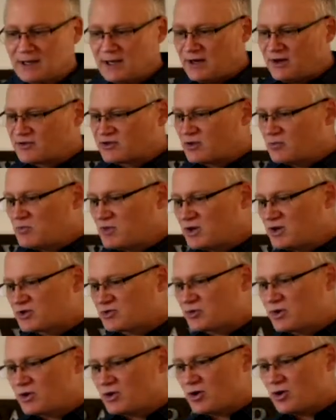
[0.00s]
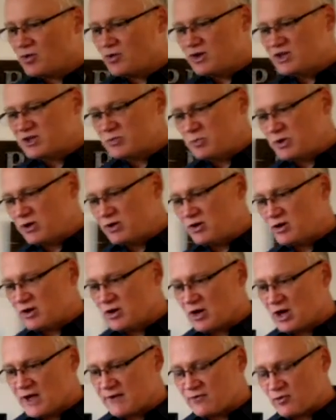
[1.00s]
It is the ministry of the Holy Spirit
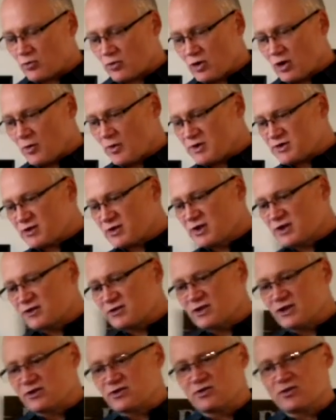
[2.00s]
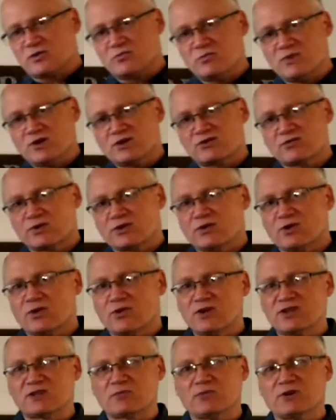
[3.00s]
in our life that we're always listening to the ministry of the
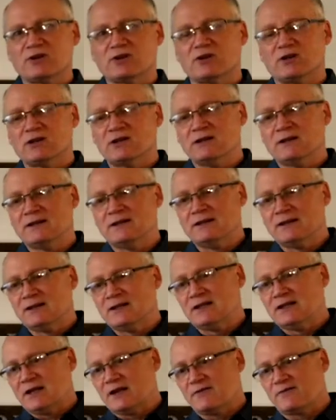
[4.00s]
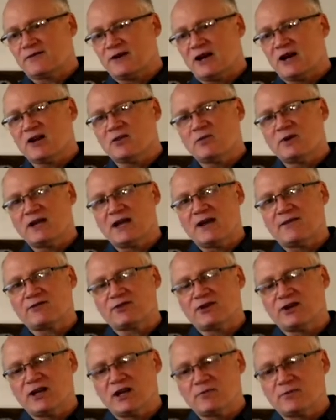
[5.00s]
Holy Spirit and following
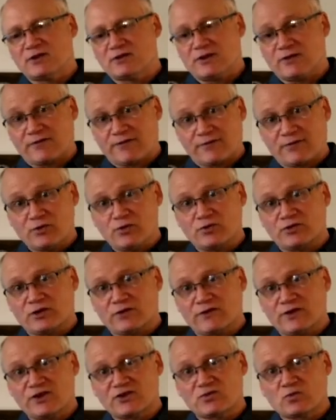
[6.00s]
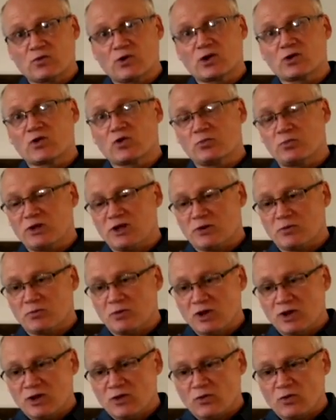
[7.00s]
after Him, that the fruit of His work would
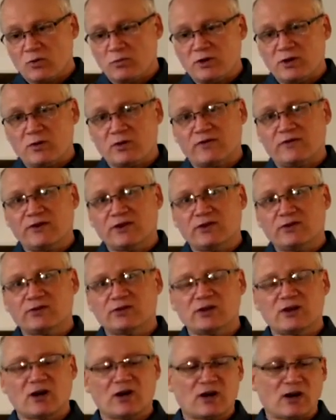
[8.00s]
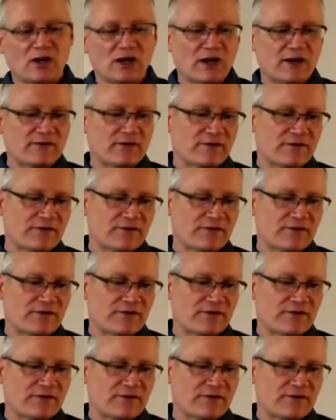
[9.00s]
be would be revealed in our life,